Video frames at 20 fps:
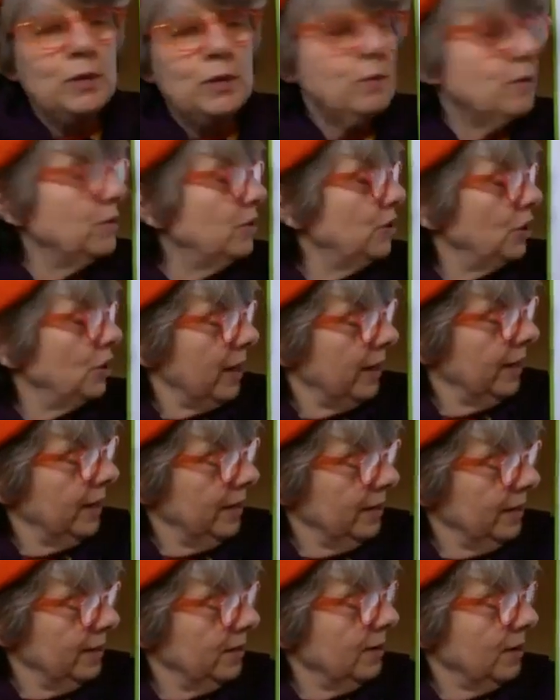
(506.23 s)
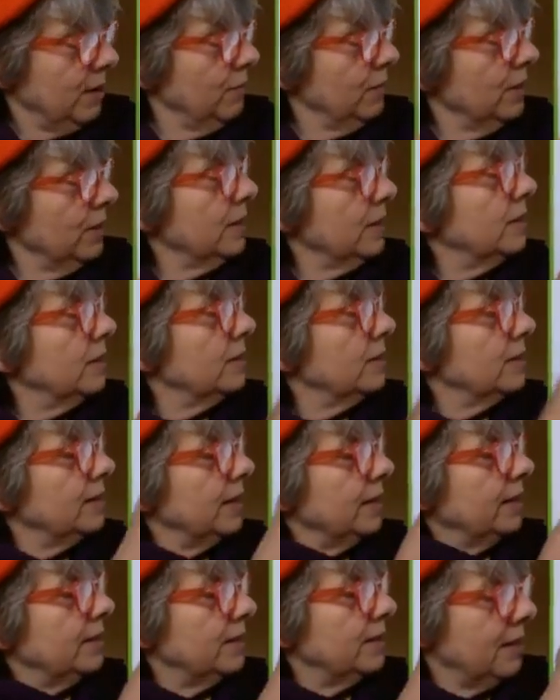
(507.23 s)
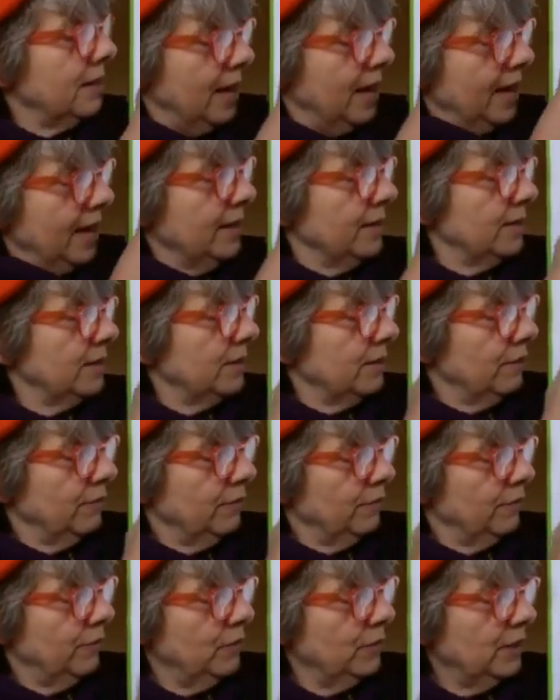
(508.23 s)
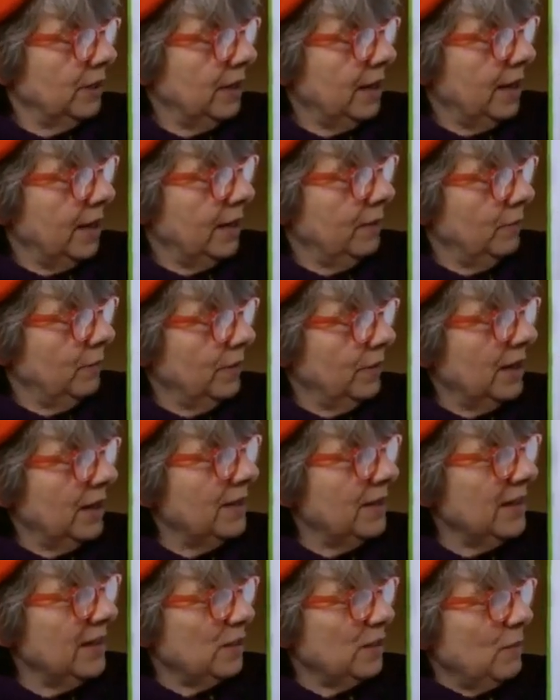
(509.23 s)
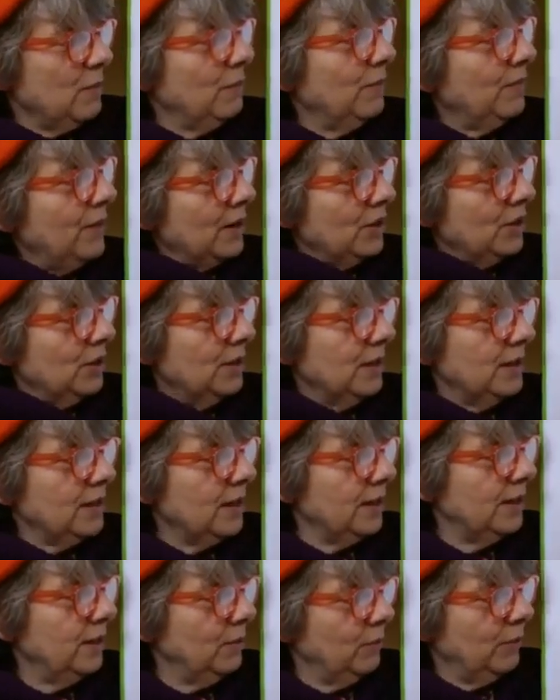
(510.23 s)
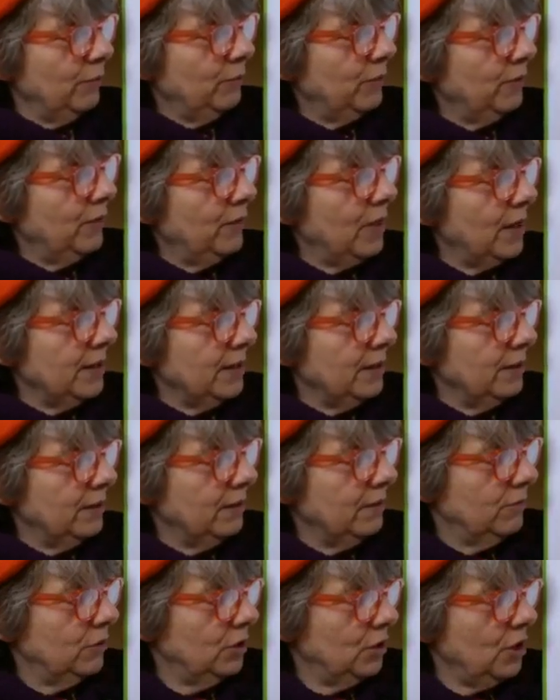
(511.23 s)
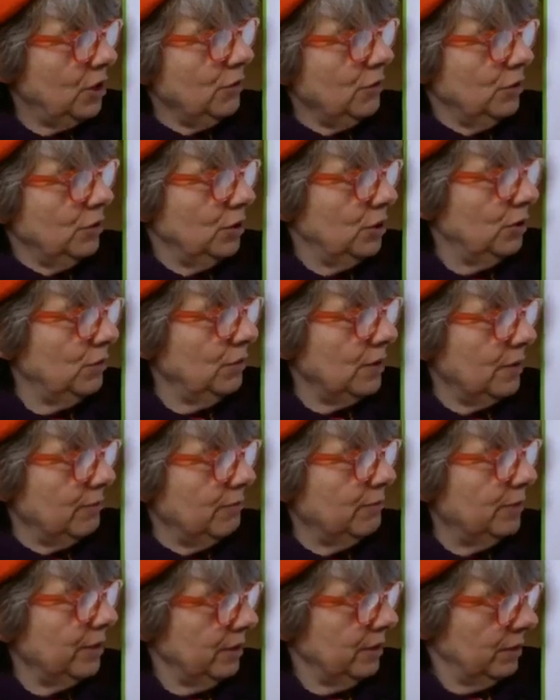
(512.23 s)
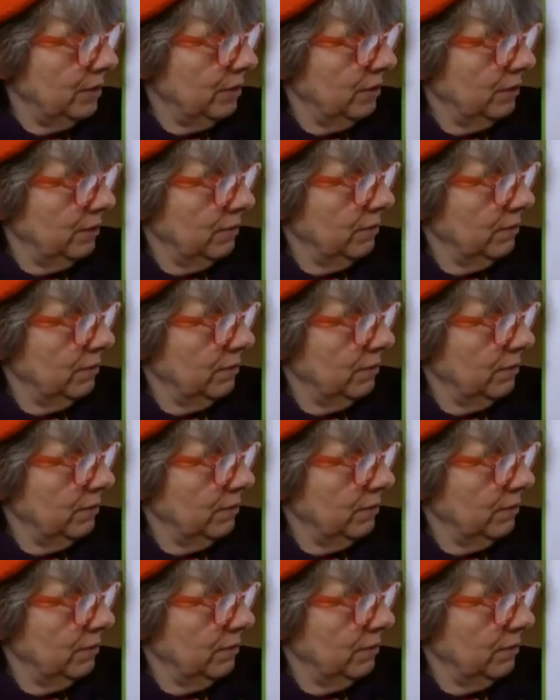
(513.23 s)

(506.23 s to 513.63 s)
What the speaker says: want to check it. So 6 8s 48. In this one, we've actually done it. We've provided those two numbers.